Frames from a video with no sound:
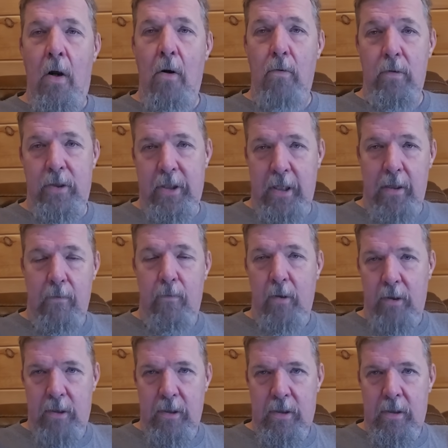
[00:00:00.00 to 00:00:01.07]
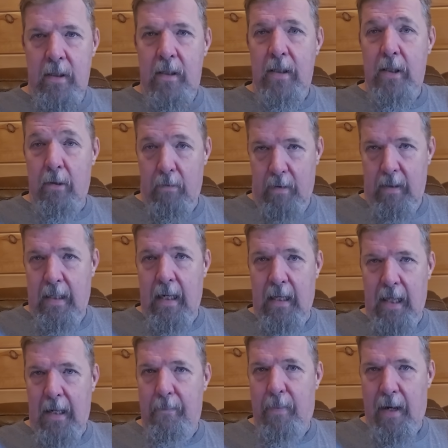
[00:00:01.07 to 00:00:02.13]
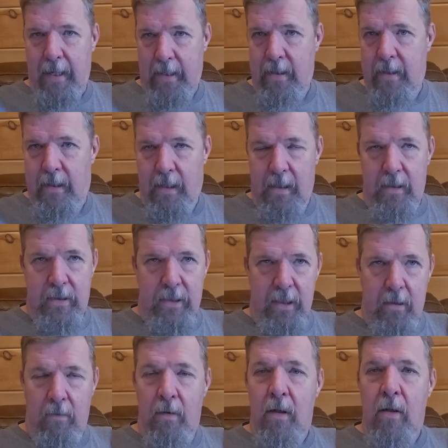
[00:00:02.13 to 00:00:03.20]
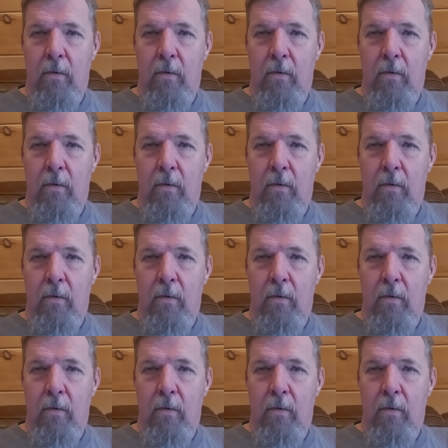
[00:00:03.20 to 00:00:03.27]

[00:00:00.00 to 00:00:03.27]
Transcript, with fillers: oh, gee, we'll just, you know, kind of like Biden does, you know,